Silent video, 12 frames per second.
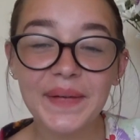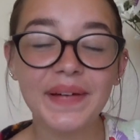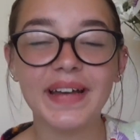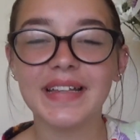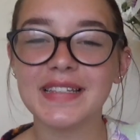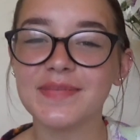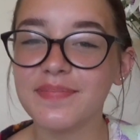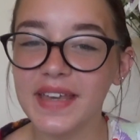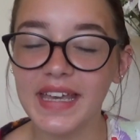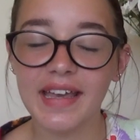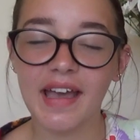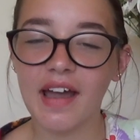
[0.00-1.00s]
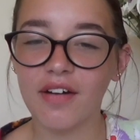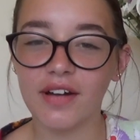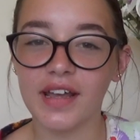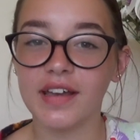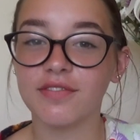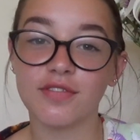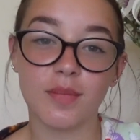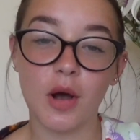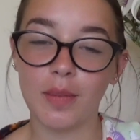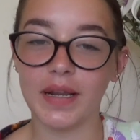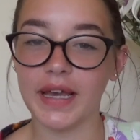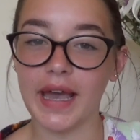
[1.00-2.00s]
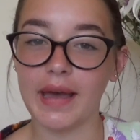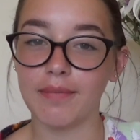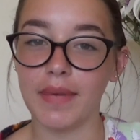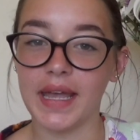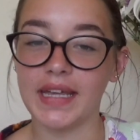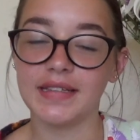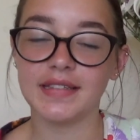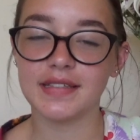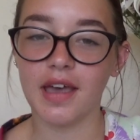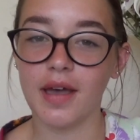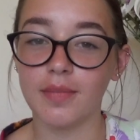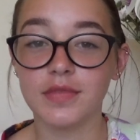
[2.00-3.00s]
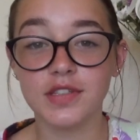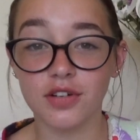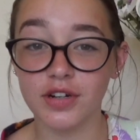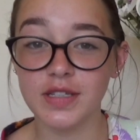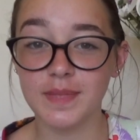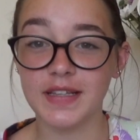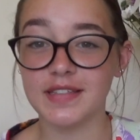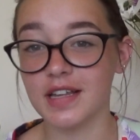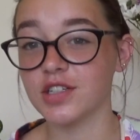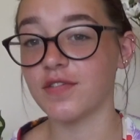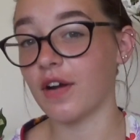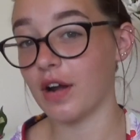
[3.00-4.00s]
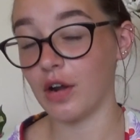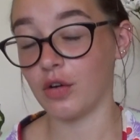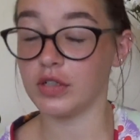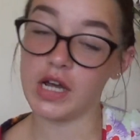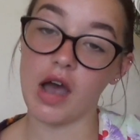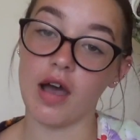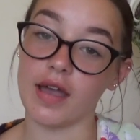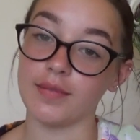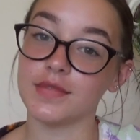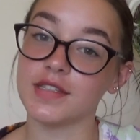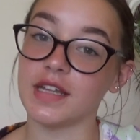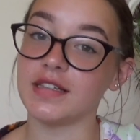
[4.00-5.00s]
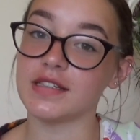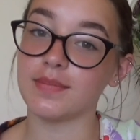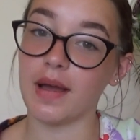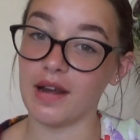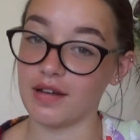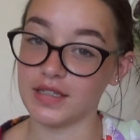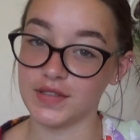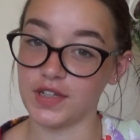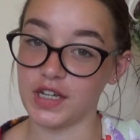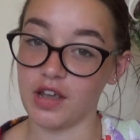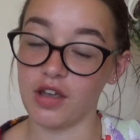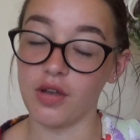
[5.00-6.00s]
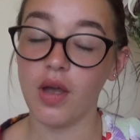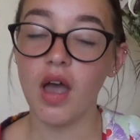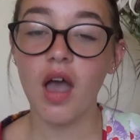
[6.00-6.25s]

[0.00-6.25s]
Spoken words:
it's me, Harriet from Hobbling Handmades. Sorry it's been such a very long time since my last video.